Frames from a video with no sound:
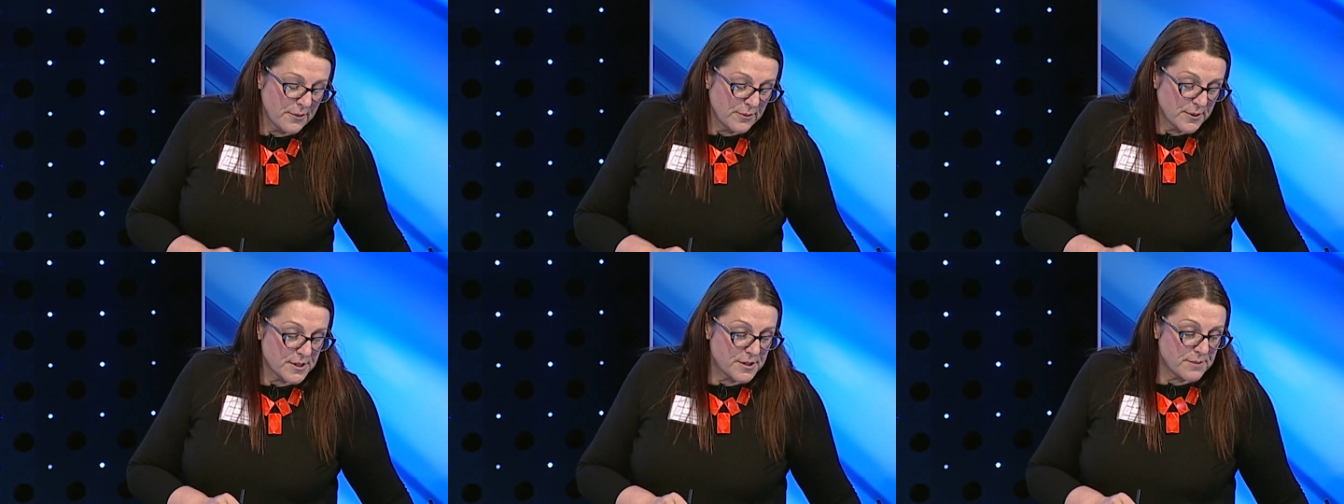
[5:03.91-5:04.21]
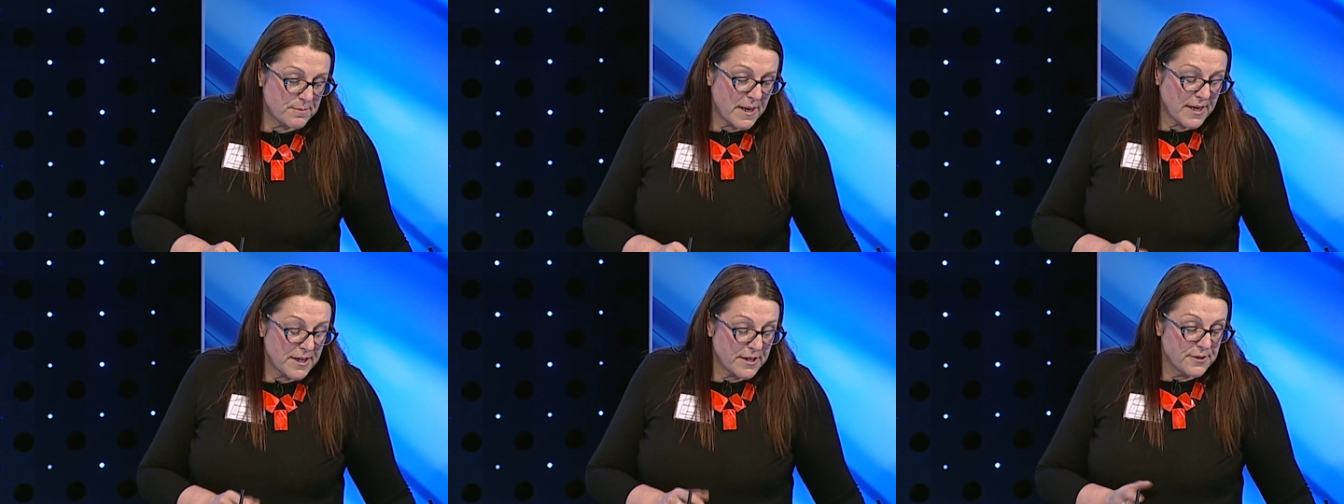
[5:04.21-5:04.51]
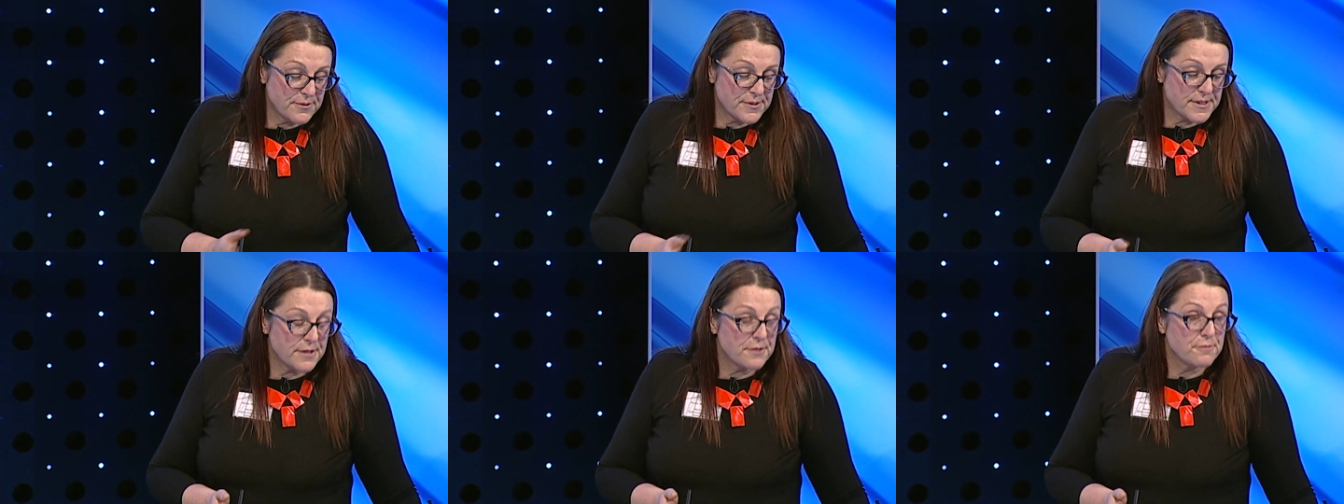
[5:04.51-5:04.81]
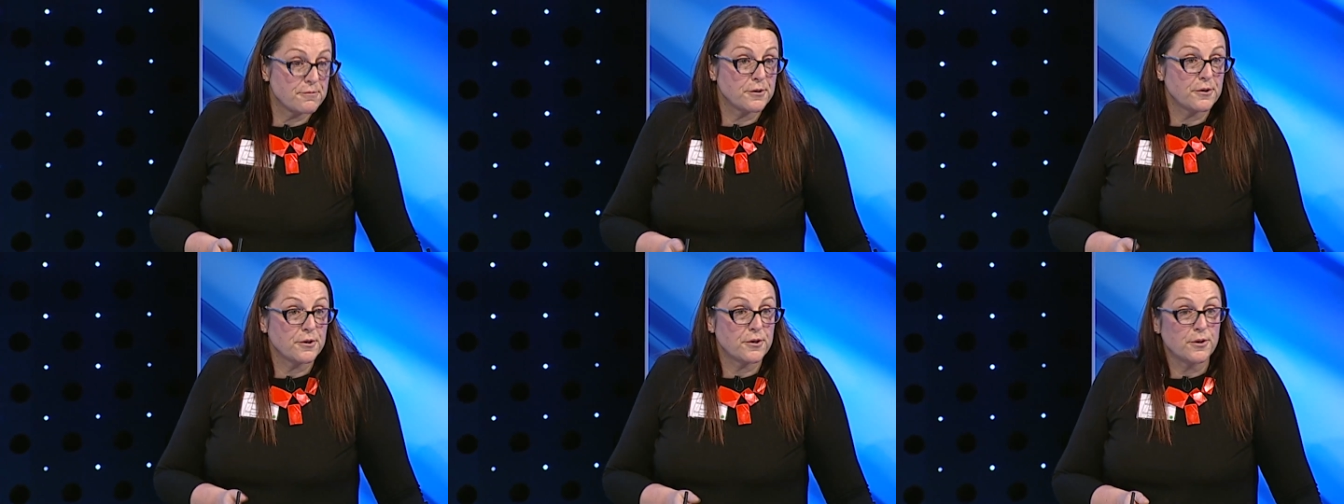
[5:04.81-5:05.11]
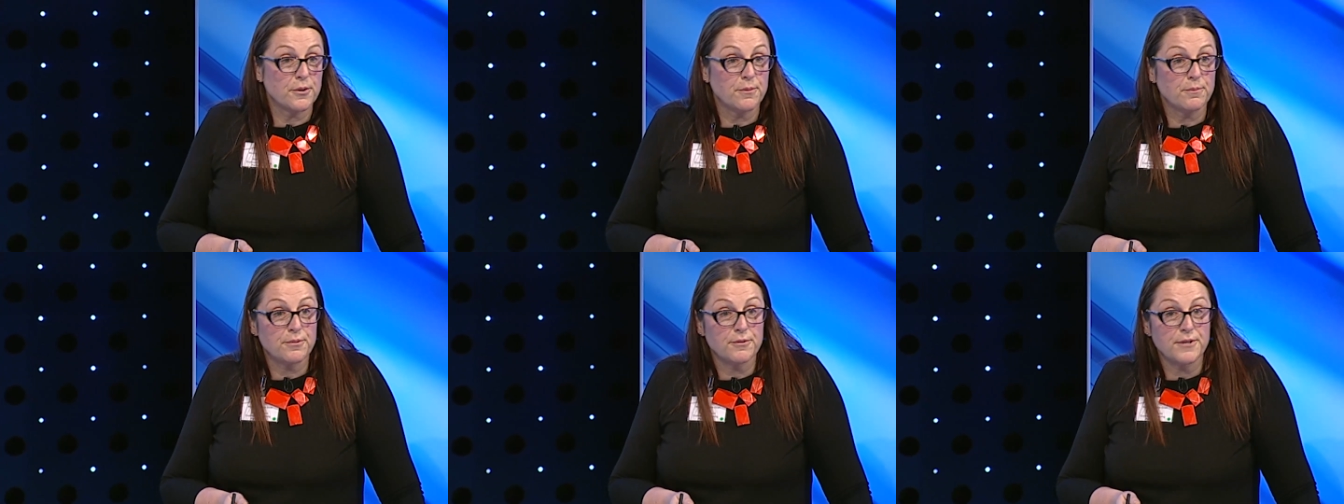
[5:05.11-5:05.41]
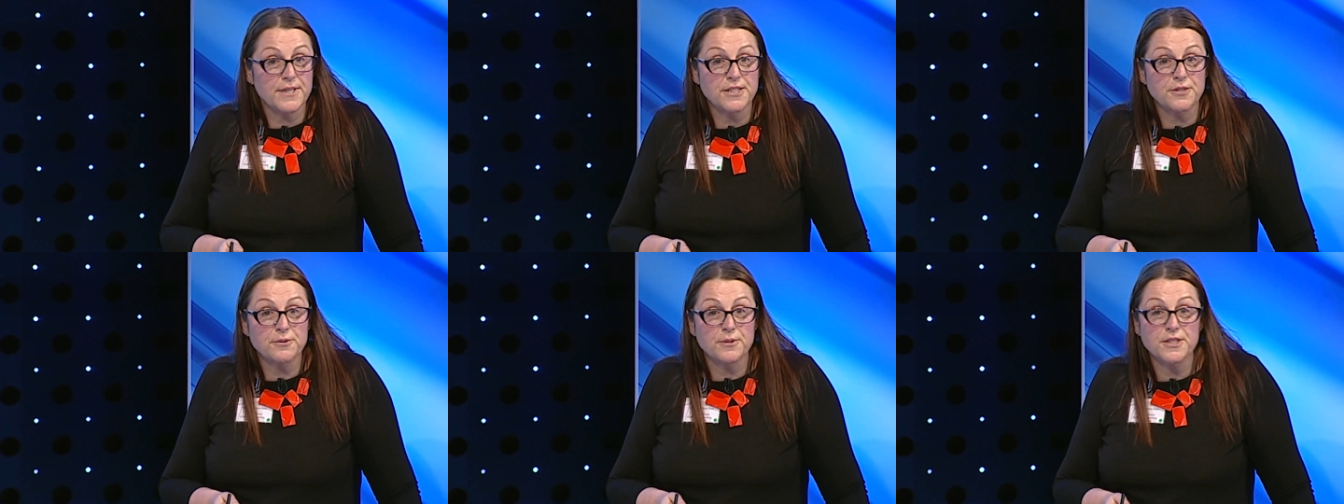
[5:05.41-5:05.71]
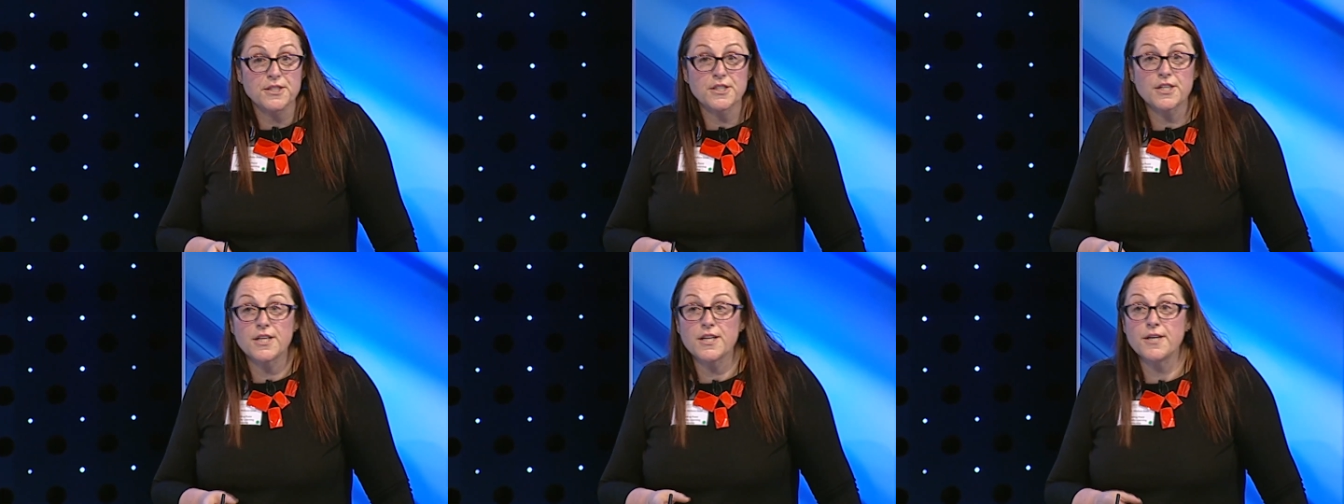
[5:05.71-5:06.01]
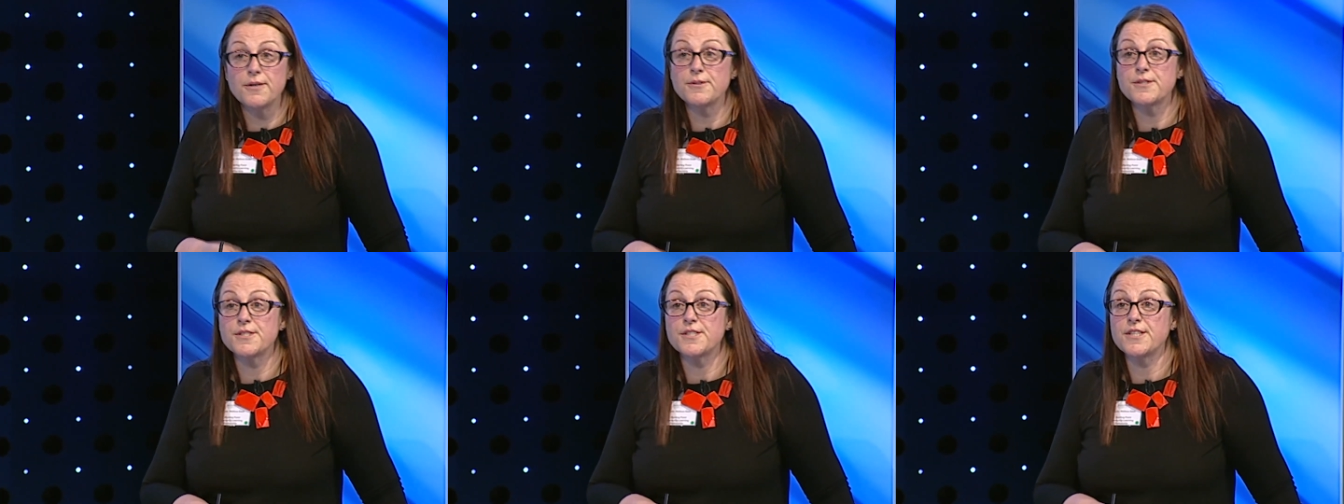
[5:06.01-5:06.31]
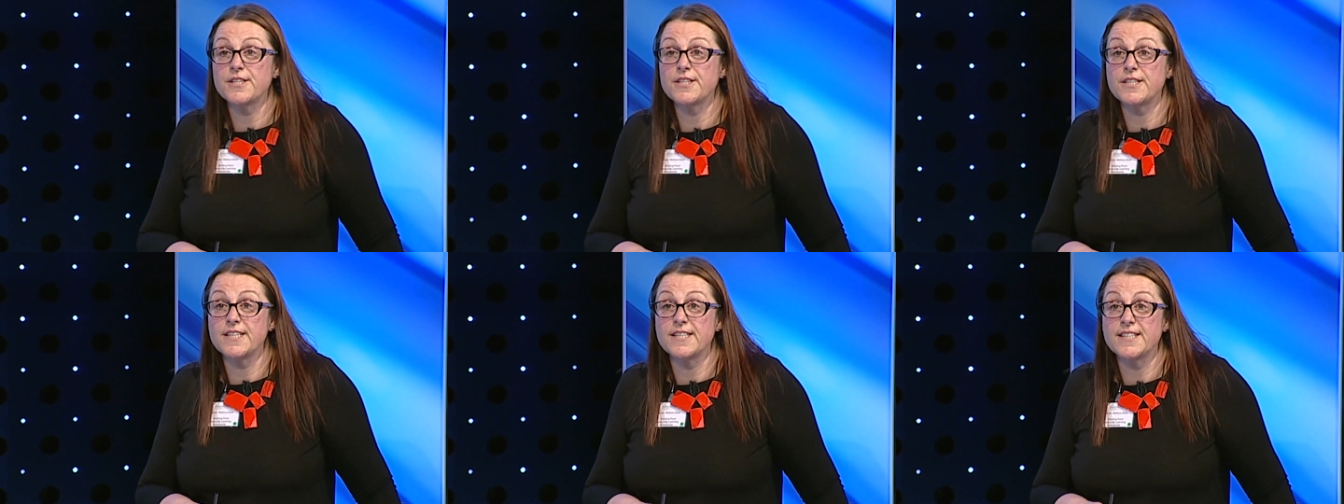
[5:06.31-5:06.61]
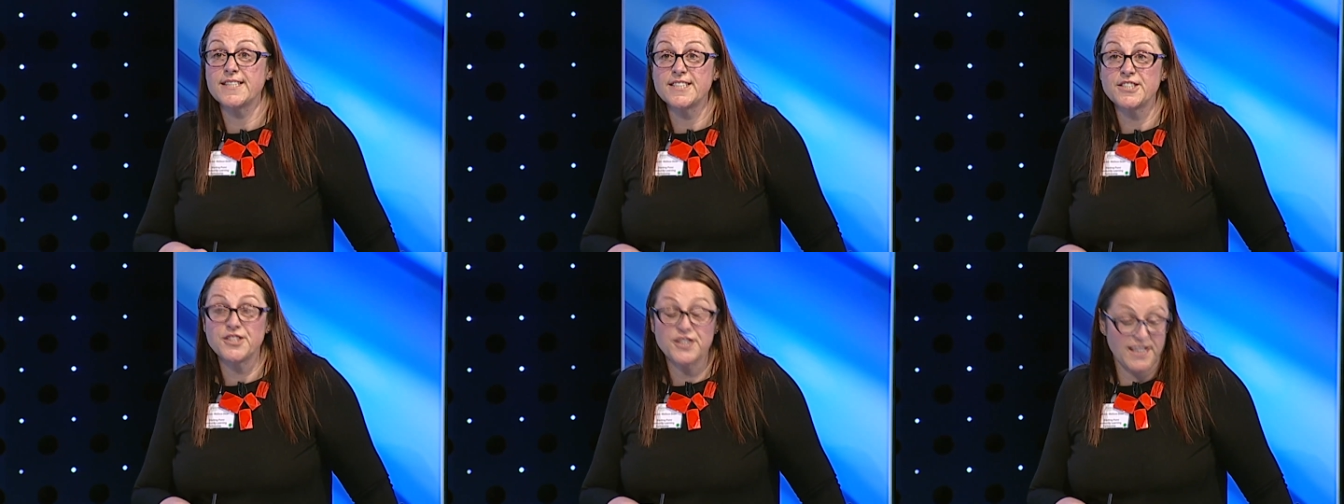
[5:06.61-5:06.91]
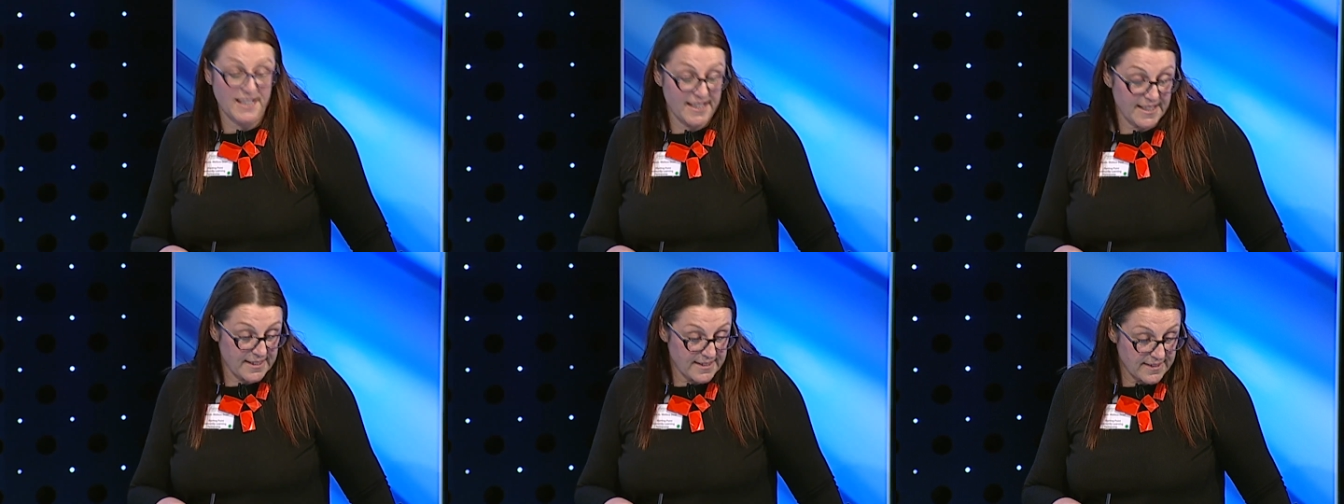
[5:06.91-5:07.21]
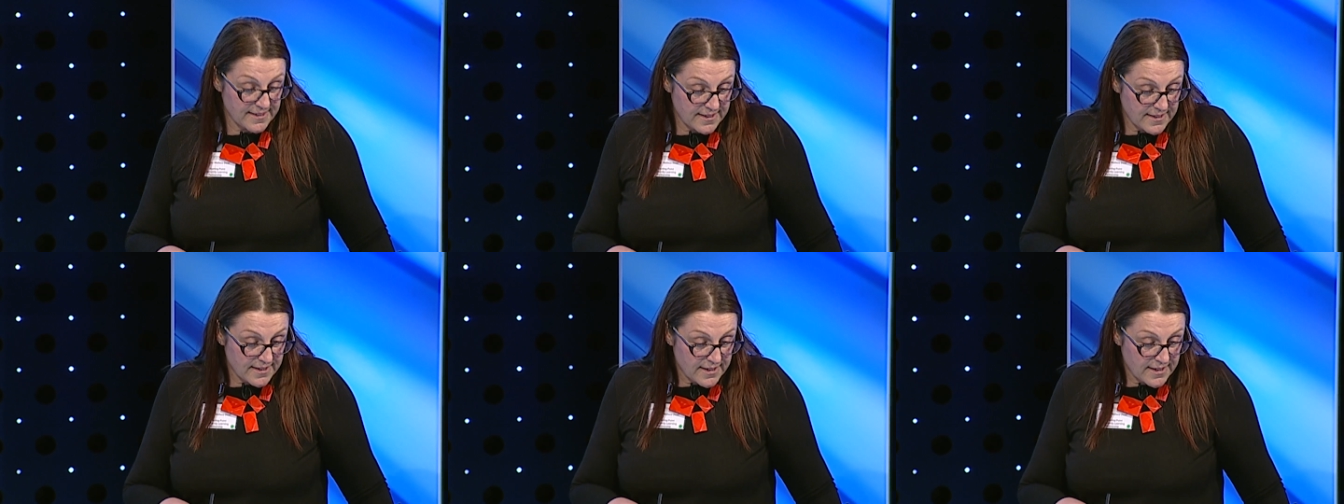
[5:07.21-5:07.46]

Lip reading: was by using the Runcorn Bridge, which closed earlier this year.